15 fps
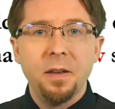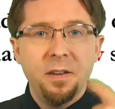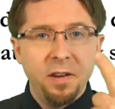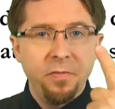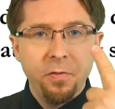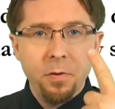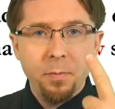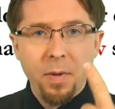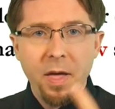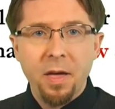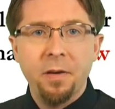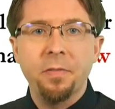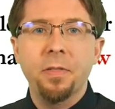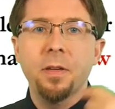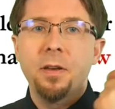different
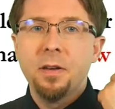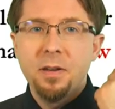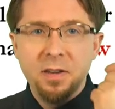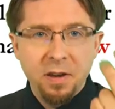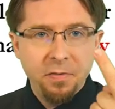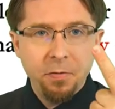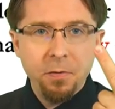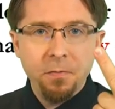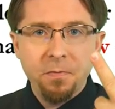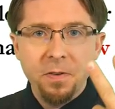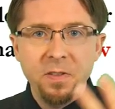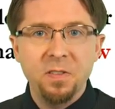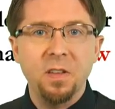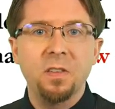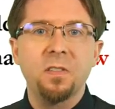math, different
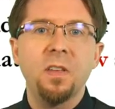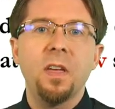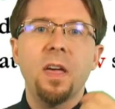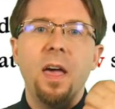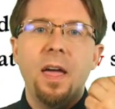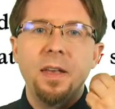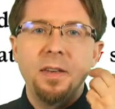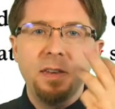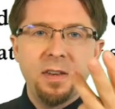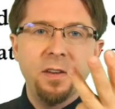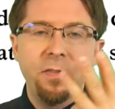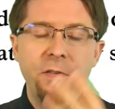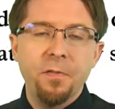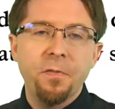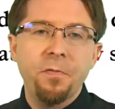physics, and
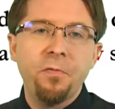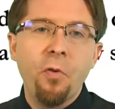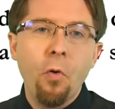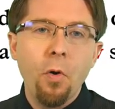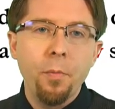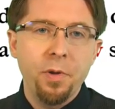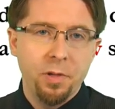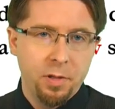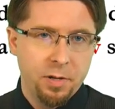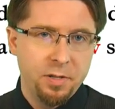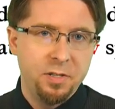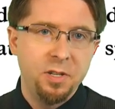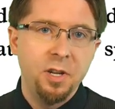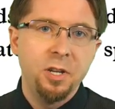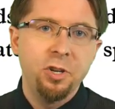different
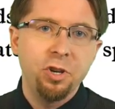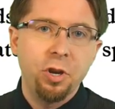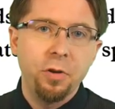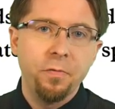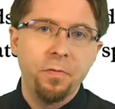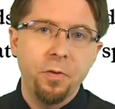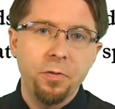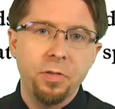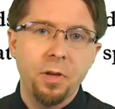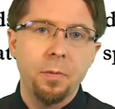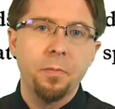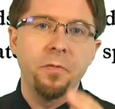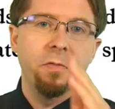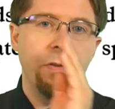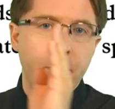formulas to convert
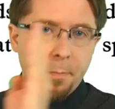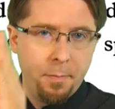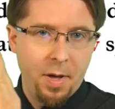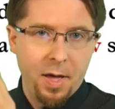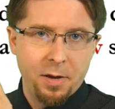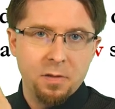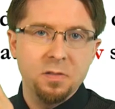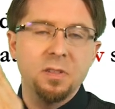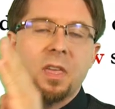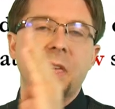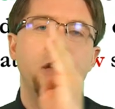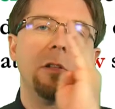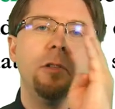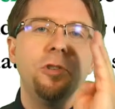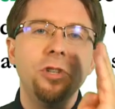them from model
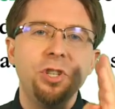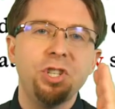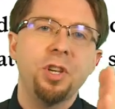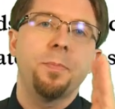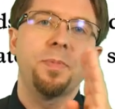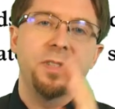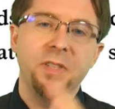scale to ship